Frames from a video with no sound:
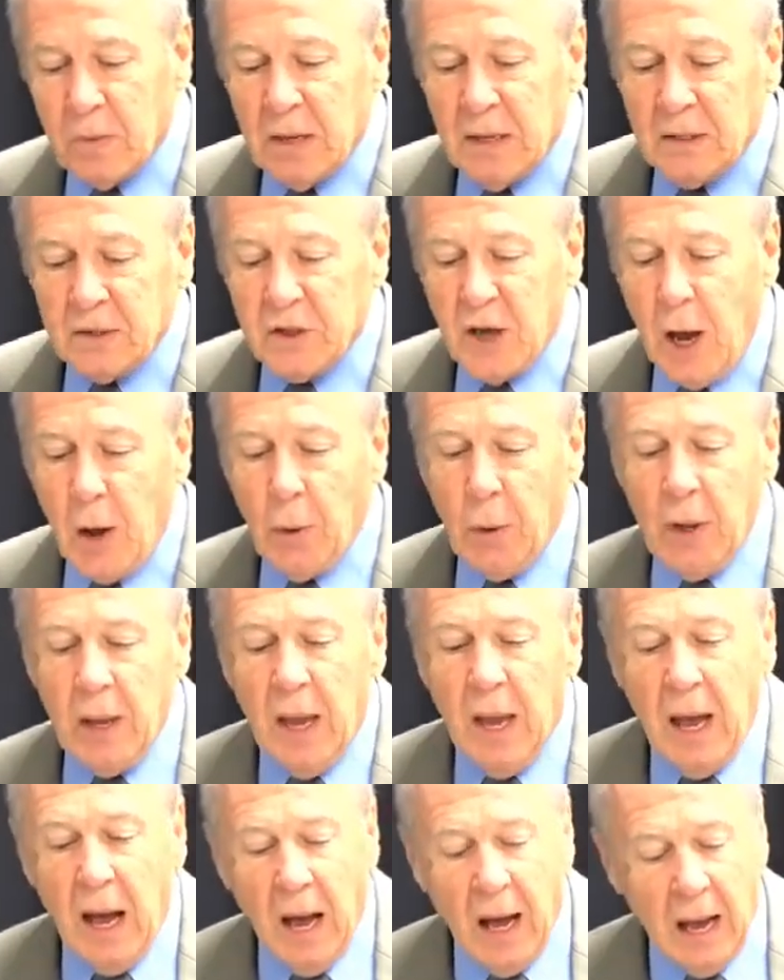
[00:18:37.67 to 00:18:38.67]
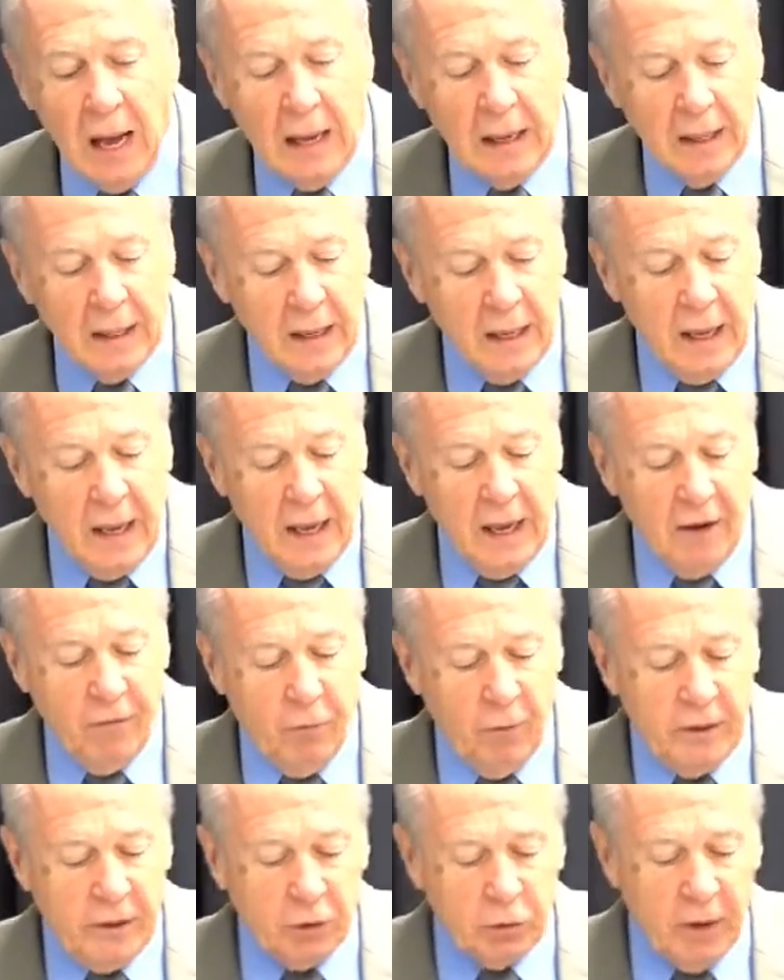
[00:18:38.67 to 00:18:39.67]
So, if
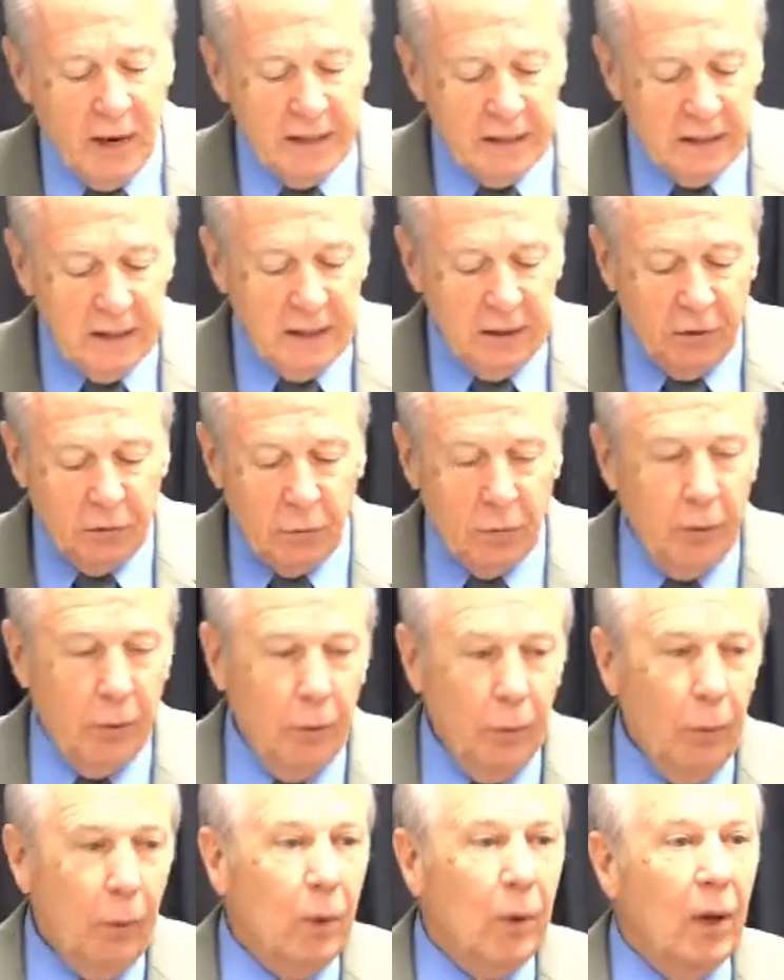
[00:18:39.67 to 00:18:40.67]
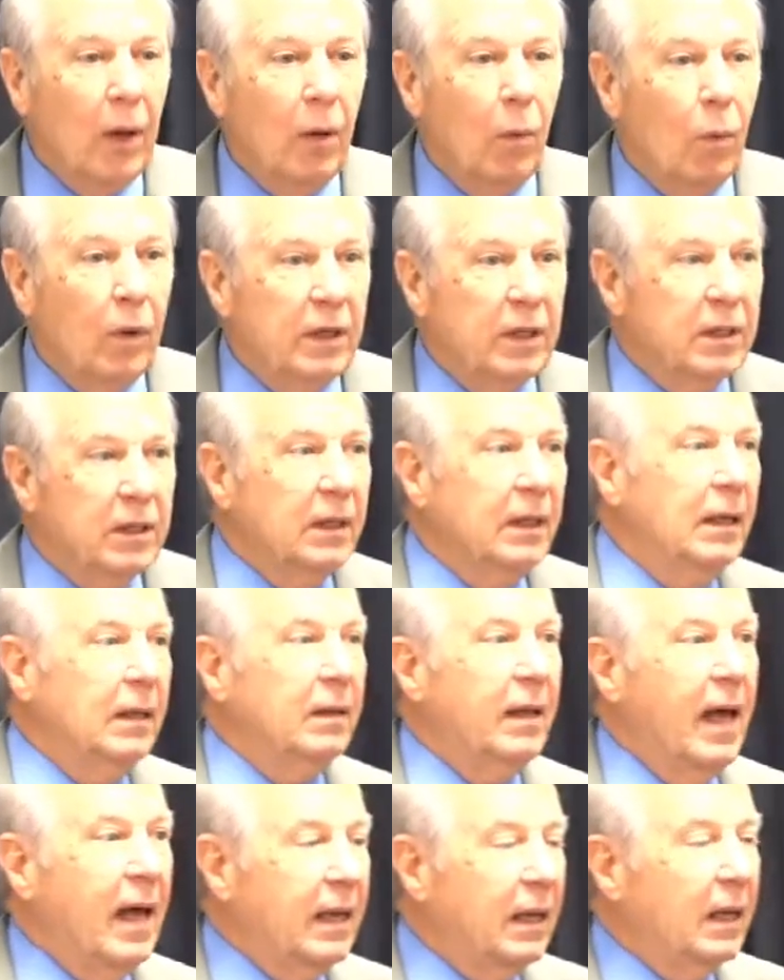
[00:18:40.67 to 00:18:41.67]
we trace it through, we see
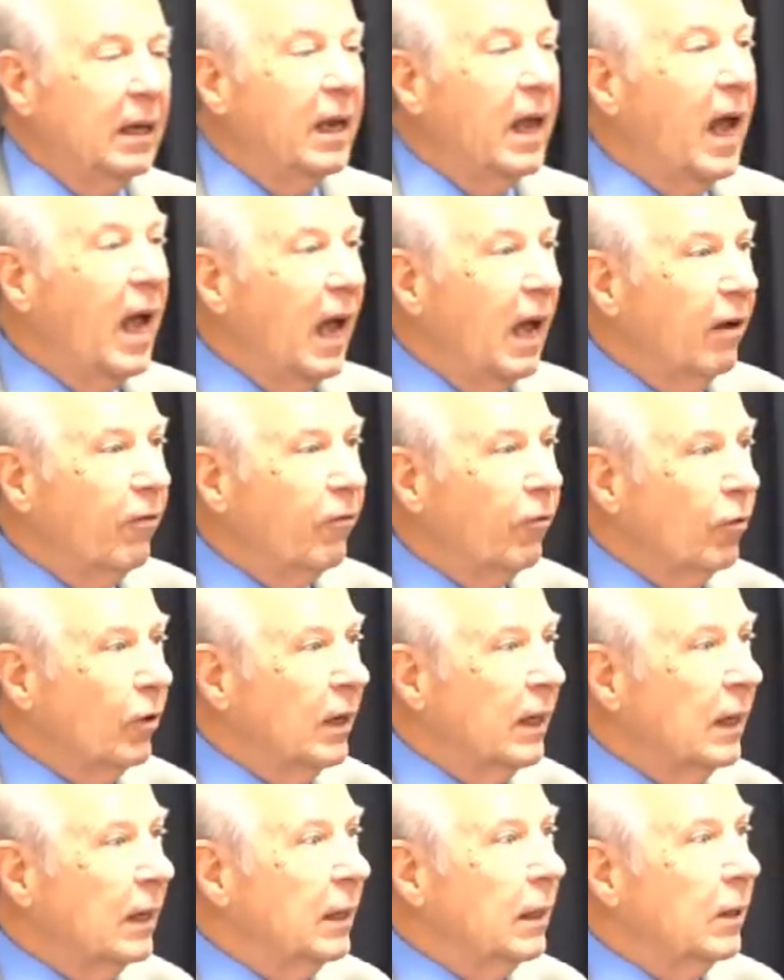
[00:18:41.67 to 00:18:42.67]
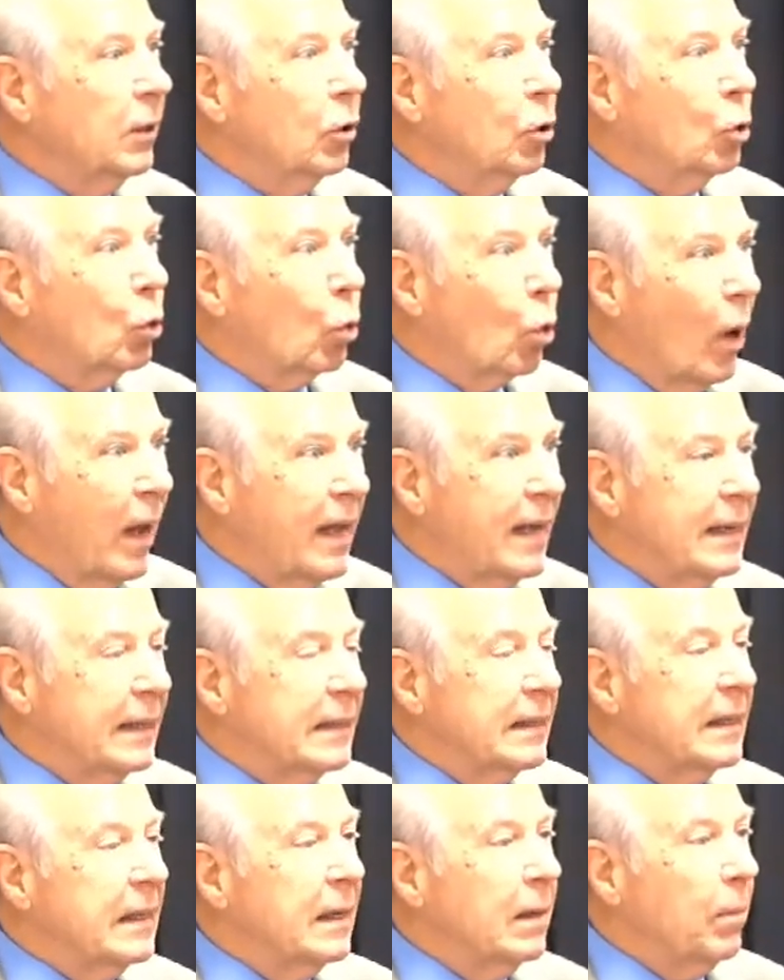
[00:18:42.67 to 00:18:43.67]
that in every great
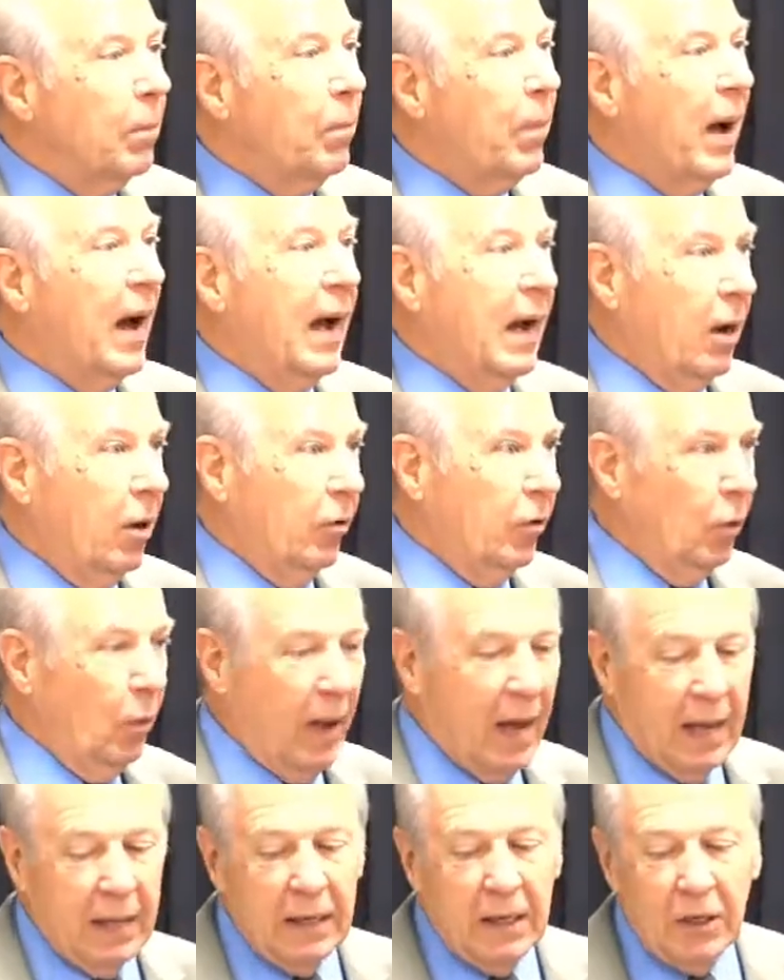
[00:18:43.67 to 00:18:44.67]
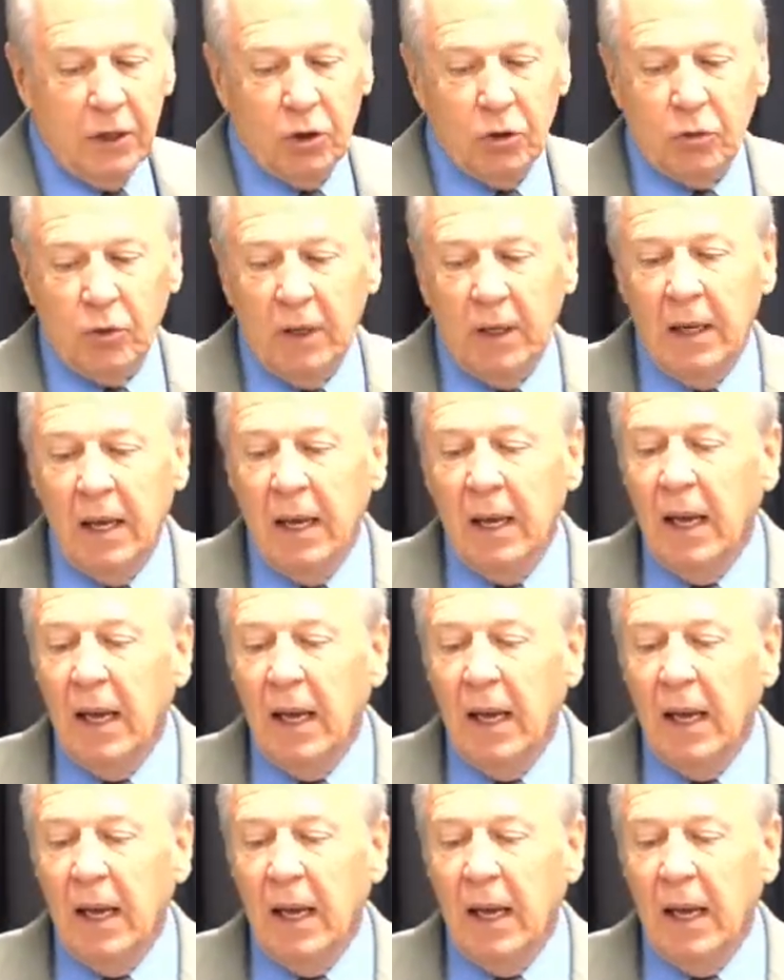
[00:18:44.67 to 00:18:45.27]
empire throughout history,